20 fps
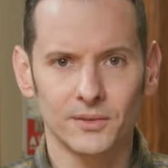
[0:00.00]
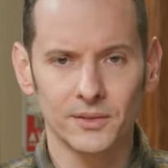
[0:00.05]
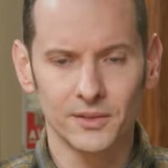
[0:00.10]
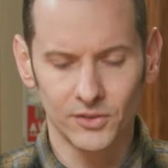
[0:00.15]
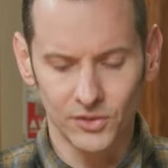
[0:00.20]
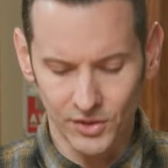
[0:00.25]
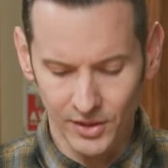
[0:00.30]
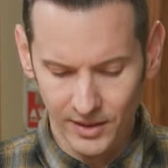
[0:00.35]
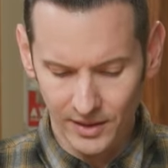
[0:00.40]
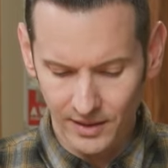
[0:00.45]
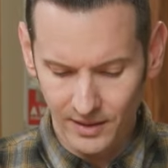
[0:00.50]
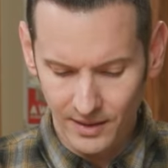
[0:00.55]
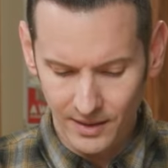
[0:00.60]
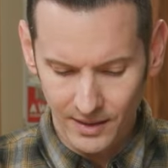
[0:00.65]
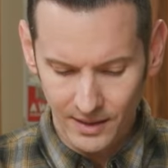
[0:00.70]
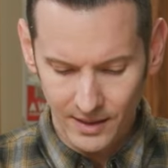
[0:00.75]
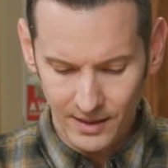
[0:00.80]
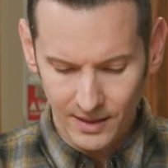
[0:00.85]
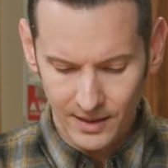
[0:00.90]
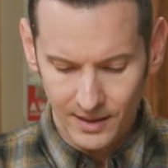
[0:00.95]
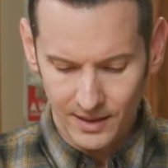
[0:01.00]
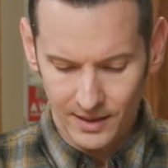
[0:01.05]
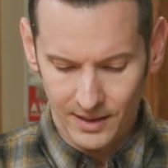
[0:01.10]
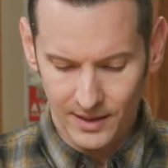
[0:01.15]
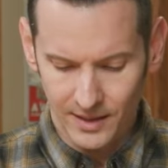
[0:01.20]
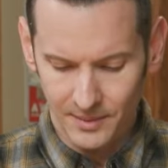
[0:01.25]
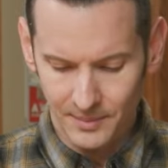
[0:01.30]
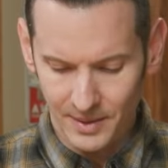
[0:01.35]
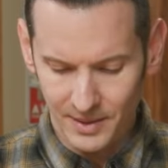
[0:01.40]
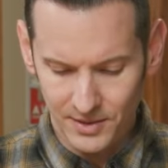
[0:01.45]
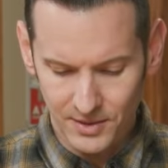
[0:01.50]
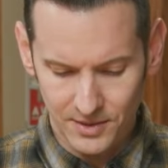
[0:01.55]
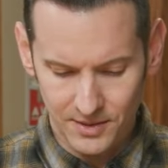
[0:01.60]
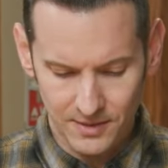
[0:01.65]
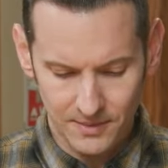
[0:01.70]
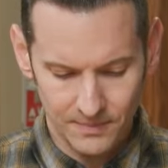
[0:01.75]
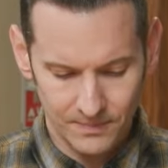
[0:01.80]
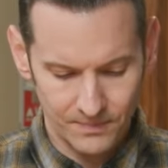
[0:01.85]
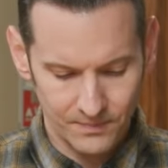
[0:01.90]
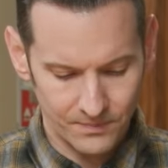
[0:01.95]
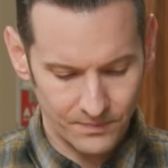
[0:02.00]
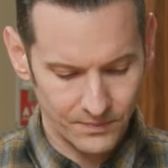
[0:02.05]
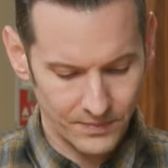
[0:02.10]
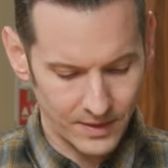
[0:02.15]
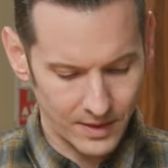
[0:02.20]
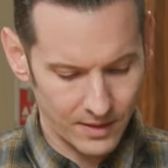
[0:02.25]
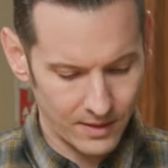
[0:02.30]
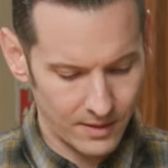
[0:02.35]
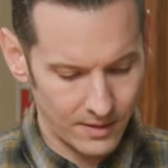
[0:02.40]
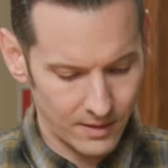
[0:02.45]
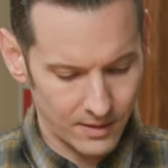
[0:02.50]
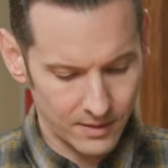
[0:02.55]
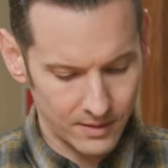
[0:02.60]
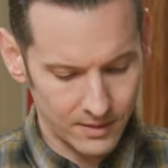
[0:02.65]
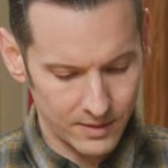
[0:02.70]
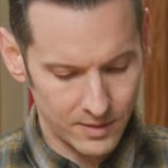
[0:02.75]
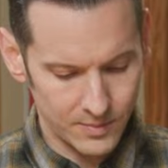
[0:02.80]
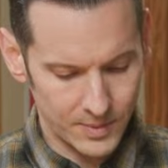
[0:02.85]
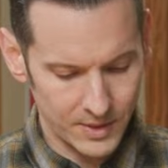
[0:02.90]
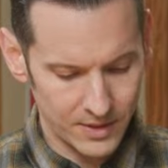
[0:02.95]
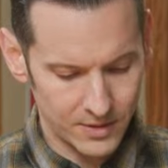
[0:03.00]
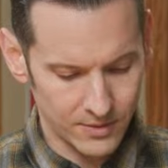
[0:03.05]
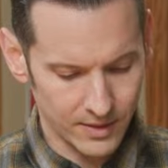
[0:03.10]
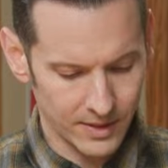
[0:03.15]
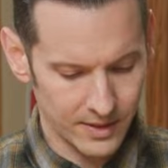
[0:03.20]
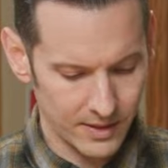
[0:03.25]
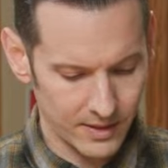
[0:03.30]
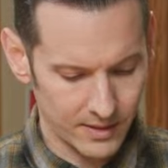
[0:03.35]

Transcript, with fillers: on this thing, um, it's this piece right